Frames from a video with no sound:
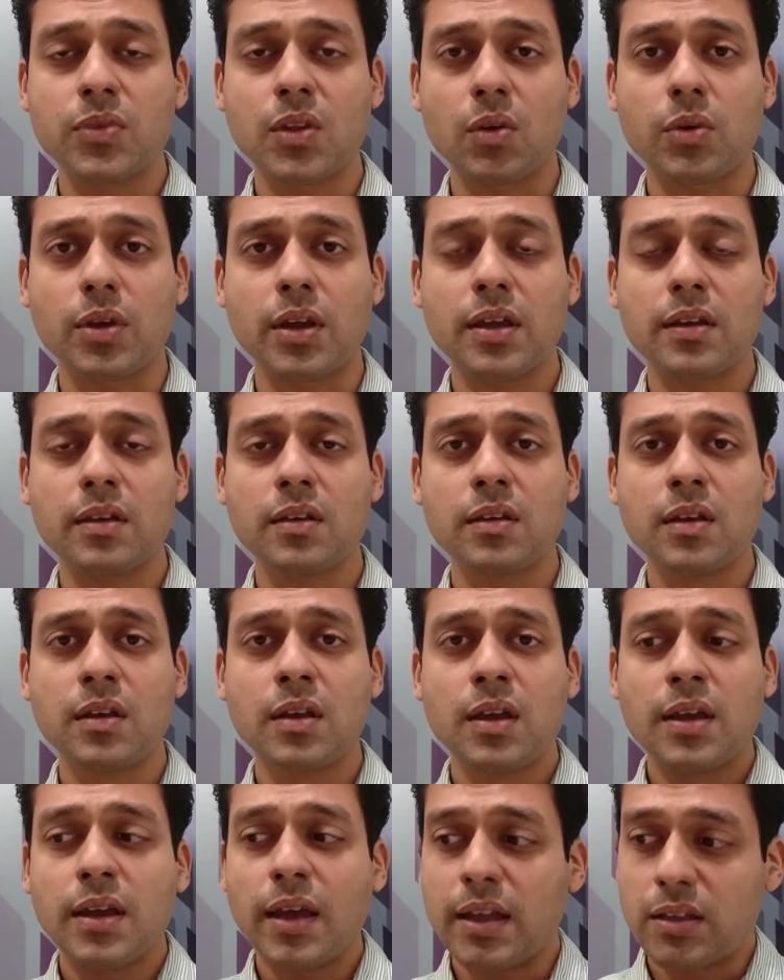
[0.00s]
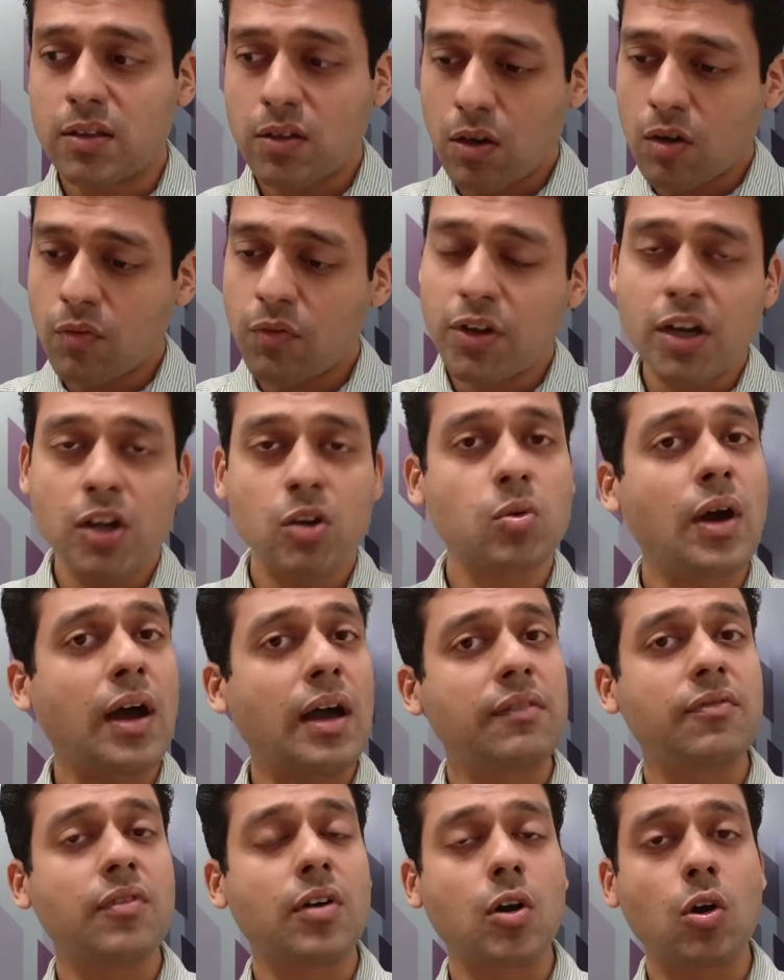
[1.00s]
Okay, and third, we need to
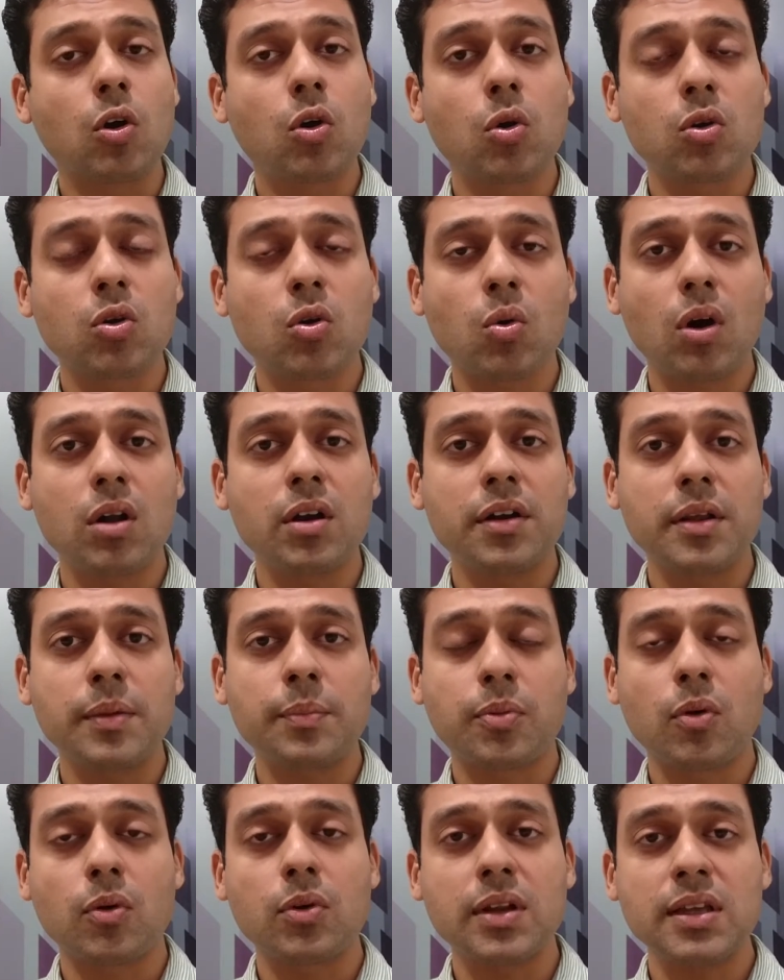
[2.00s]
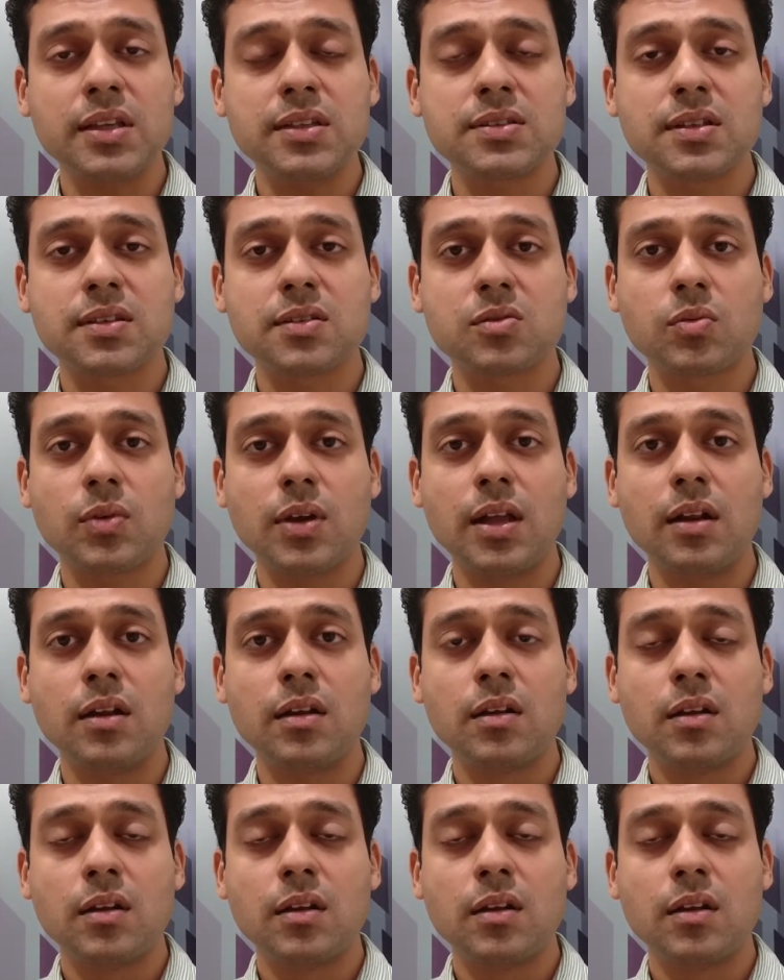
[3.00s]
have good quality proteins as well.